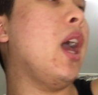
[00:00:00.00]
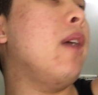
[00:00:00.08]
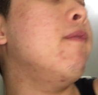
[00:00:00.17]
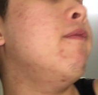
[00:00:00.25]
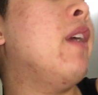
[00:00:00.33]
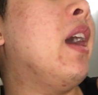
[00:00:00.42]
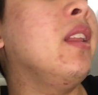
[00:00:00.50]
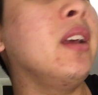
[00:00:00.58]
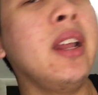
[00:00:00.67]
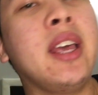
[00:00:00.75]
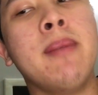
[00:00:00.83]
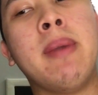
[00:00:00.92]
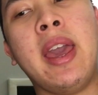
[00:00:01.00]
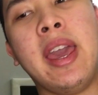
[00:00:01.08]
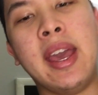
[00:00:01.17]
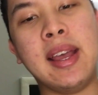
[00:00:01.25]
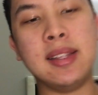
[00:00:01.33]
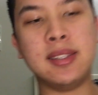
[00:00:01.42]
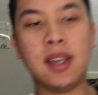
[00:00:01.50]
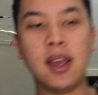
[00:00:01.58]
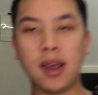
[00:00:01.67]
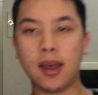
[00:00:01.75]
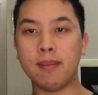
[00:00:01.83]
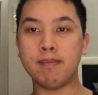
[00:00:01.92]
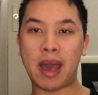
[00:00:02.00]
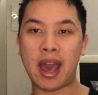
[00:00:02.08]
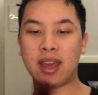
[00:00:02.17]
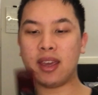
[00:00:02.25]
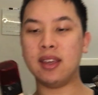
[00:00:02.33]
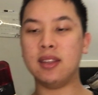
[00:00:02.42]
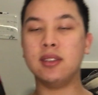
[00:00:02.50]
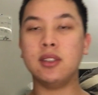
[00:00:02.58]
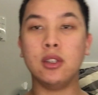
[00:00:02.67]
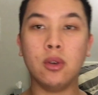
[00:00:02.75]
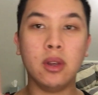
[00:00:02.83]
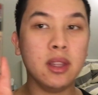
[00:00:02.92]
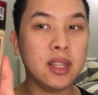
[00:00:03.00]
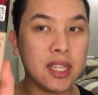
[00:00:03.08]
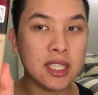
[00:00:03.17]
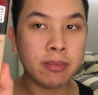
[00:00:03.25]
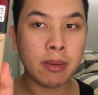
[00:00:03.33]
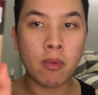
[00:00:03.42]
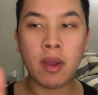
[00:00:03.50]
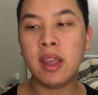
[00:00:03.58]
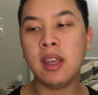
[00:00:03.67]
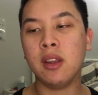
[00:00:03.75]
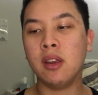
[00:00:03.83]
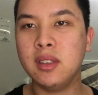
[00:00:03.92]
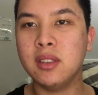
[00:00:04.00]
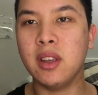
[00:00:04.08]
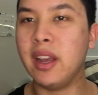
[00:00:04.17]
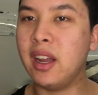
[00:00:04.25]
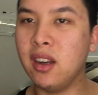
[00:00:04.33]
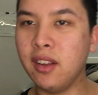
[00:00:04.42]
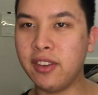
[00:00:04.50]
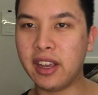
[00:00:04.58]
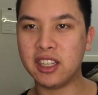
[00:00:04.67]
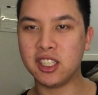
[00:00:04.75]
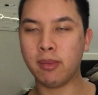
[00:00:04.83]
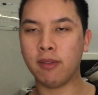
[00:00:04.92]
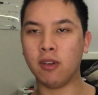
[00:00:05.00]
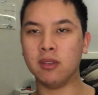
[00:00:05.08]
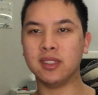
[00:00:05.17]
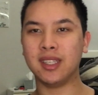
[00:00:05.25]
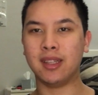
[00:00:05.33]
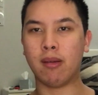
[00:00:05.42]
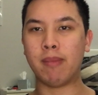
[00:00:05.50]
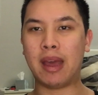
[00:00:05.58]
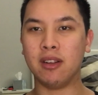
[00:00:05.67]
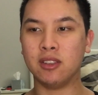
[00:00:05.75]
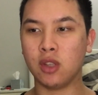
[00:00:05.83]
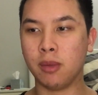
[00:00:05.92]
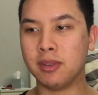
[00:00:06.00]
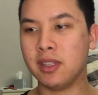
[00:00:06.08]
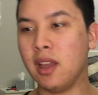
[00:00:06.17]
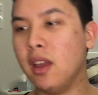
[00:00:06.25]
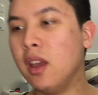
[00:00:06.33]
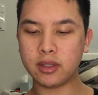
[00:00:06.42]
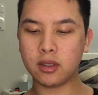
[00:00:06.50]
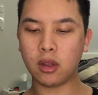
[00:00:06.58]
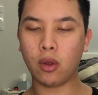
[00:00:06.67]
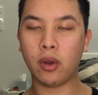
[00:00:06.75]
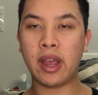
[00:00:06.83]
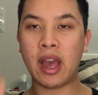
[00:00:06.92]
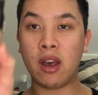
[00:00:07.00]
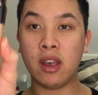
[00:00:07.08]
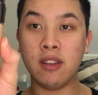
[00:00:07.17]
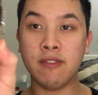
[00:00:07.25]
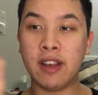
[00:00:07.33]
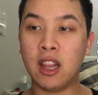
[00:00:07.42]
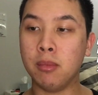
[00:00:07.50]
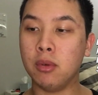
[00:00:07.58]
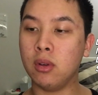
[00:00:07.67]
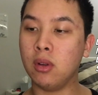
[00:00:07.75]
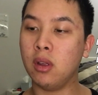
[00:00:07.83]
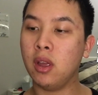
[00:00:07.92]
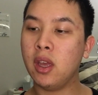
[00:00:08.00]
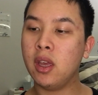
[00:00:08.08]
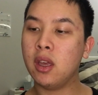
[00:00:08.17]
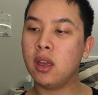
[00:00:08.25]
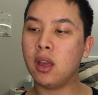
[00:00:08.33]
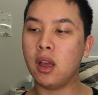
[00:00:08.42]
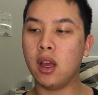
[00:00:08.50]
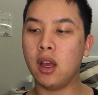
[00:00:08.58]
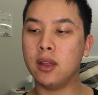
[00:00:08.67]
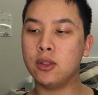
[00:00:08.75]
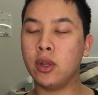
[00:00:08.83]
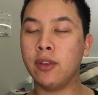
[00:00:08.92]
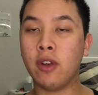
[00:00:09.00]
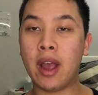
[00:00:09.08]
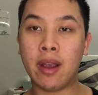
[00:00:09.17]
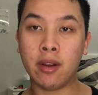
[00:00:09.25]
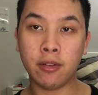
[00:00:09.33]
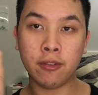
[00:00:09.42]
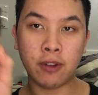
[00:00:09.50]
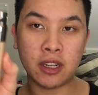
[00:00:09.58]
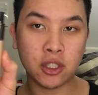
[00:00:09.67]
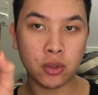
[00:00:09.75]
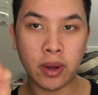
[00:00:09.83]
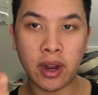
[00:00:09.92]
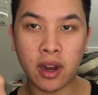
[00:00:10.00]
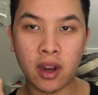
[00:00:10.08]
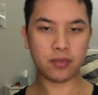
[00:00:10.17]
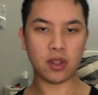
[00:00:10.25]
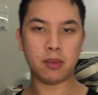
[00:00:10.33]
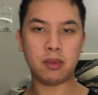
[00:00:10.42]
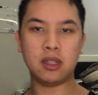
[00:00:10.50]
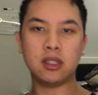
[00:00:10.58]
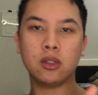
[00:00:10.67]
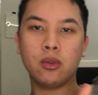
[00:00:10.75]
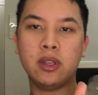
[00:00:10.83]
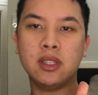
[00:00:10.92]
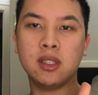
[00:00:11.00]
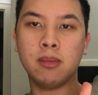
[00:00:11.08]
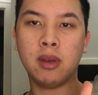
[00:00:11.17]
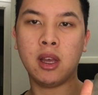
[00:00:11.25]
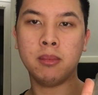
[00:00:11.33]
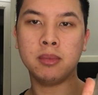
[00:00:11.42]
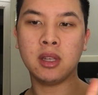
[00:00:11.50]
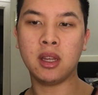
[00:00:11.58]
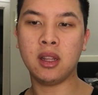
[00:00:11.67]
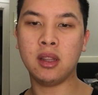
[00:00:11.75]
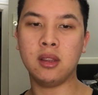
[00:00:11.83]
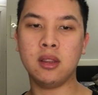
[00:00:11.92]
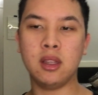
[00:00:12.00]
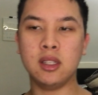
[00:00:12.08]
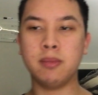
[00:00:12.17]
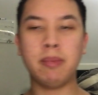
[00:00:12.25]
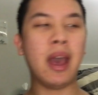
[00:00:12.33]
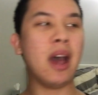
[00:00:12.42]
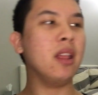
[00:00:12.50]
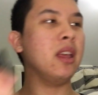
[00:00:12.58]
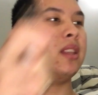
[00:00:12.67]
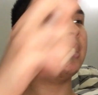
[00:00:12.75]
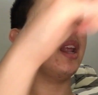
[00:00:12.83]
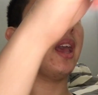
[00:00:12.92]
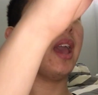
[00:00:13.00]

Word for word: I'm finally gonna get my hands back into this baby right here. So I got a notification on my phone saying that battery is 20%. This is a L'Oreal Infallible a uh, 24 hour fresh wear. I'm gonna squeeze some pumps on this palette that I